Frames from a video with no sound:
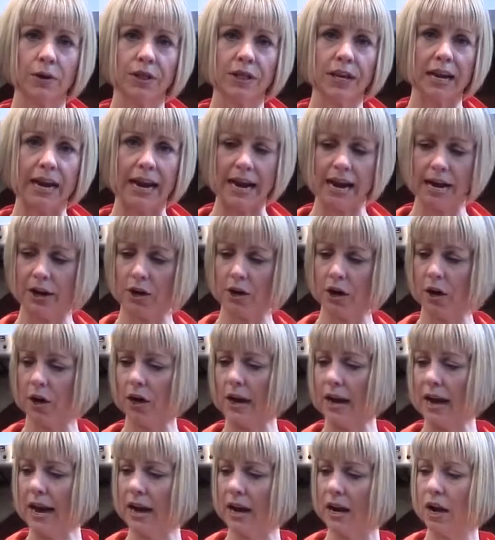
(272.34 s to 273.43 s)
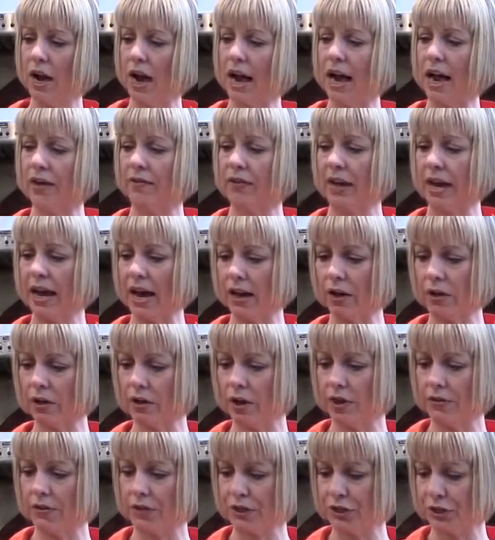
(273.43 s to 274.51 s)
in the canner, and I have a kettle
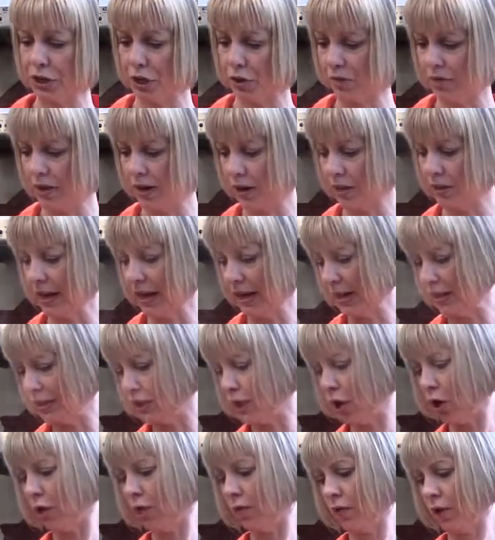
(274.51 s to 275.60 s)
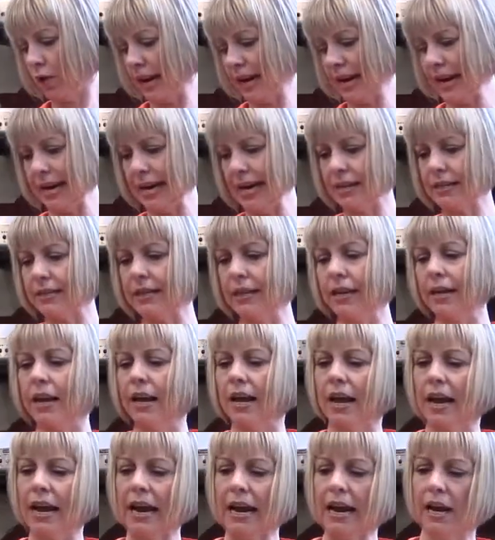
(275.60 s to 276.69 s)
on the stove here that is overheat,
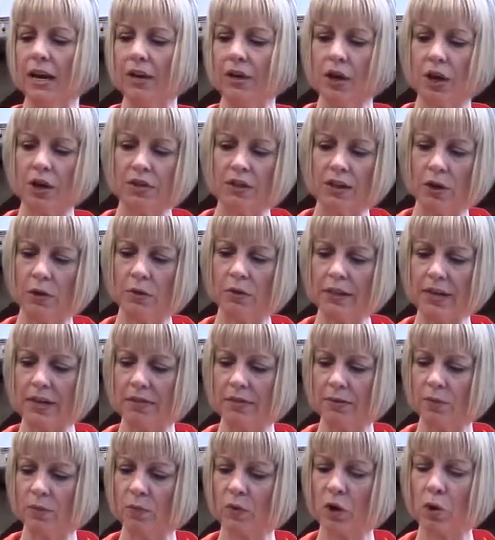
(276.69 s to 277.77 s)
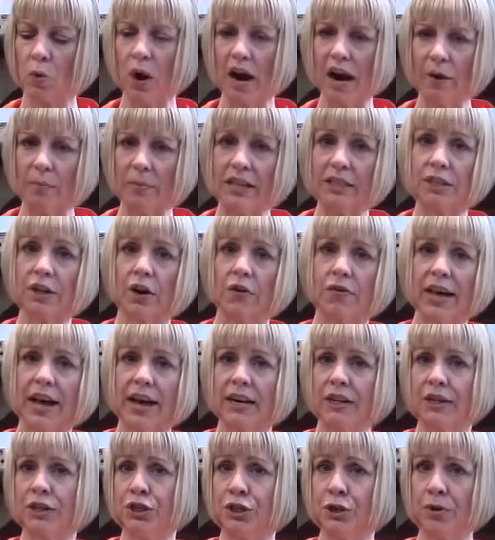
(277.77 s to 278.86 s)
and the only requirements are that
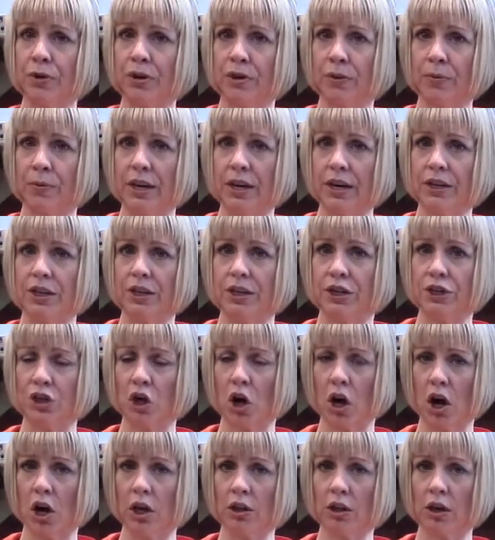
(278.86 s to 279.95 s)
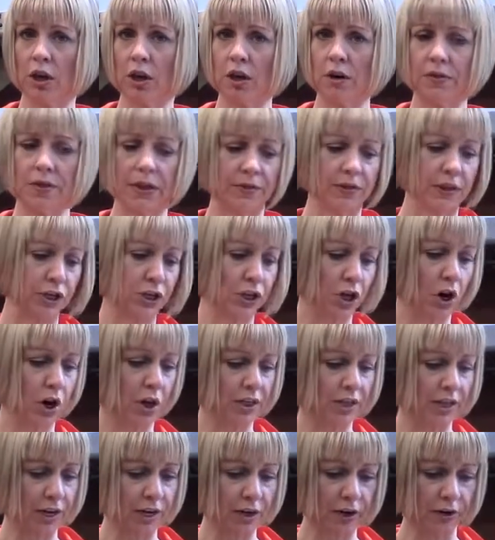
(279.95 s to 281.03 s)
it's 2 to 3 inches taller than the
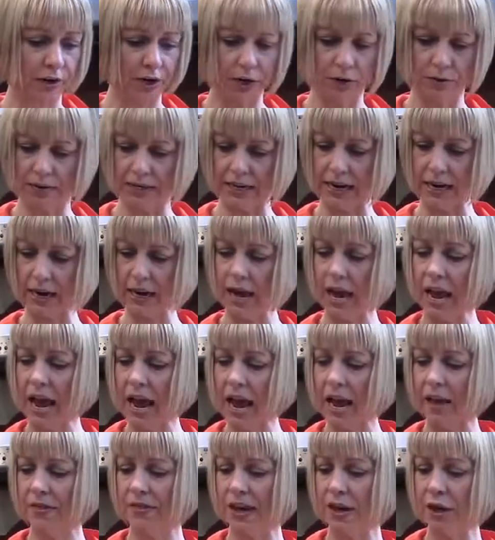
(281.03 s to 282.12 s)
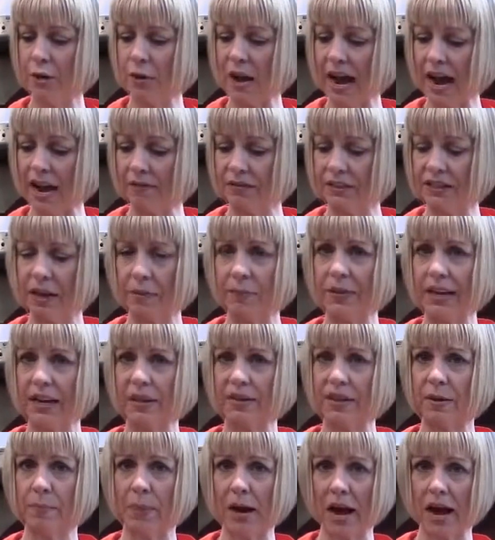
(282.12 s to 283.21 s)
jars that you're using, and that you have something in
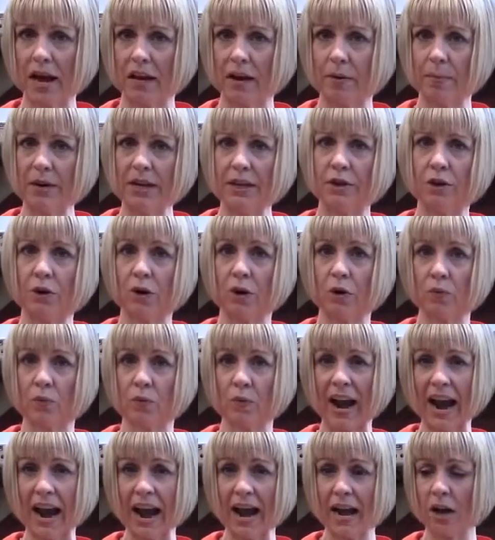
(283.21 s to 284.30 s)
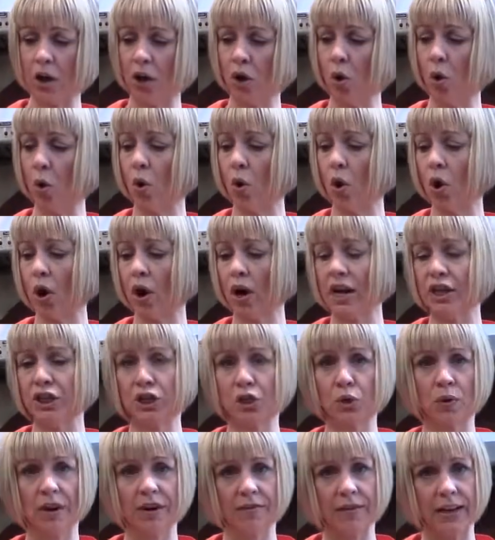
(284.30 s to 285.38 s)
the bottom, either a rack or a
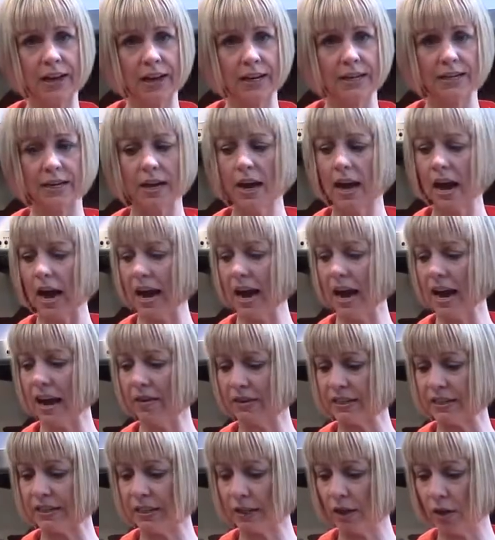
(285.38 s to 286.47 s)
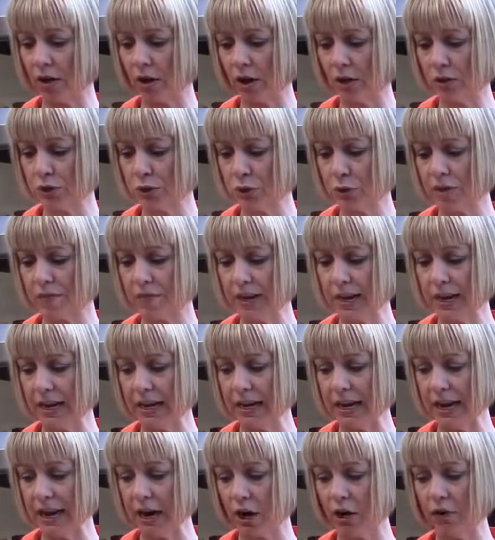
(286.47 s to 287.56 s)
trivet. I have a silicone trivet
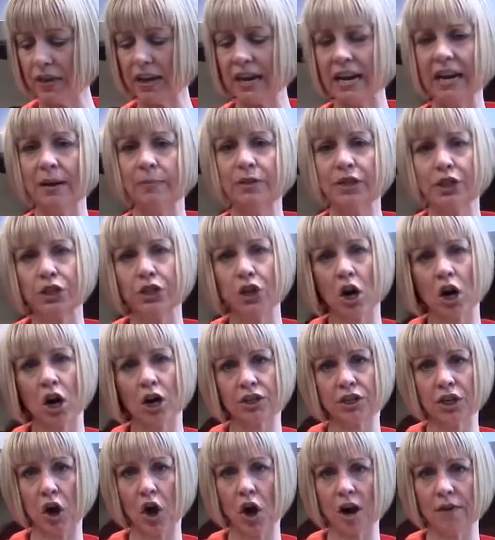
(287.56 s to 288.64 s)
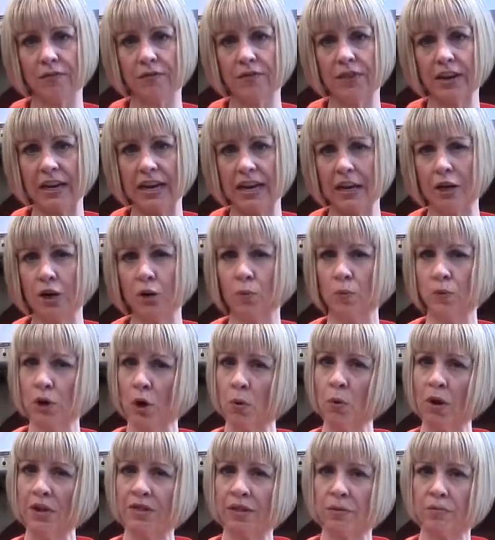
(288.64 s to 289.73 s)
in here that keeps the jars off of the heat. You don't
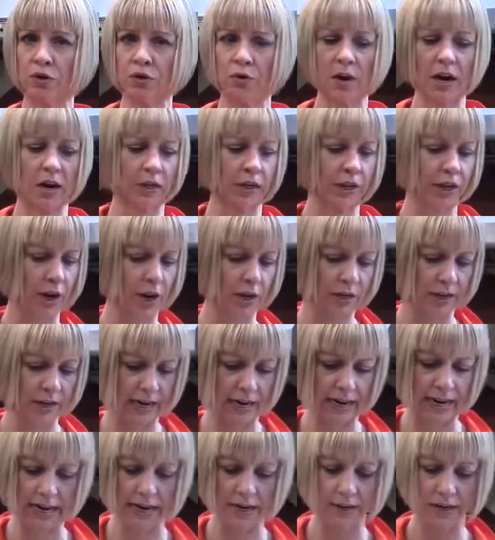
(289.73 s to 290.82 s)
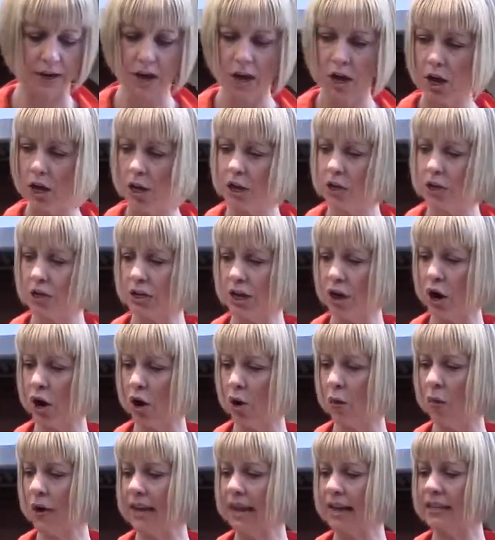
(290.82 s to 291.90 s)
want them directly onto the heat. So
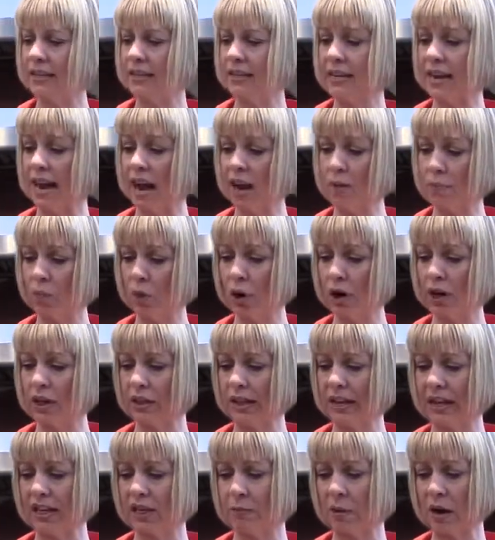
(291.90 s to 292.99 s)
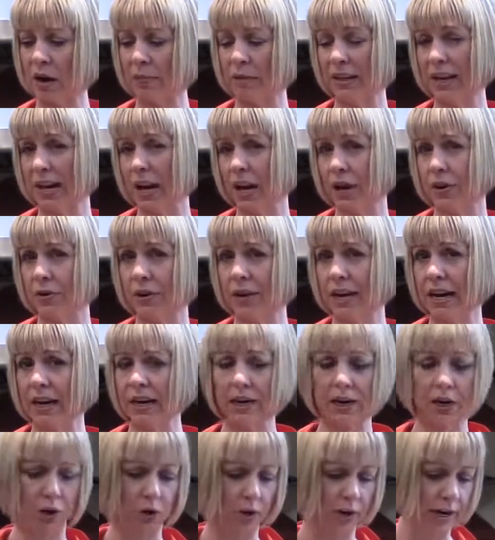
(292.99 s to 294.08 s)
it's not boiling, it's probably 180
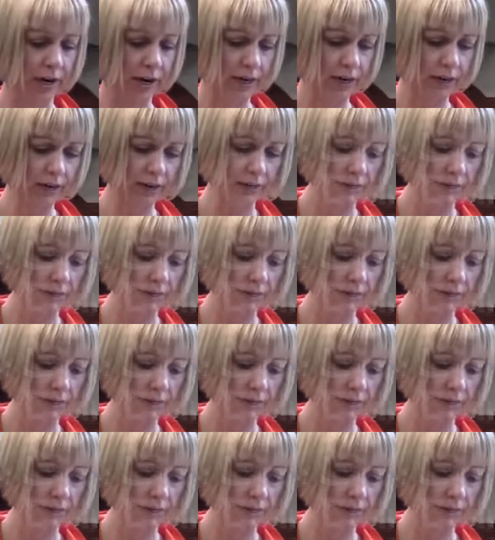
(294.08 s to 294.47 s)
degrees.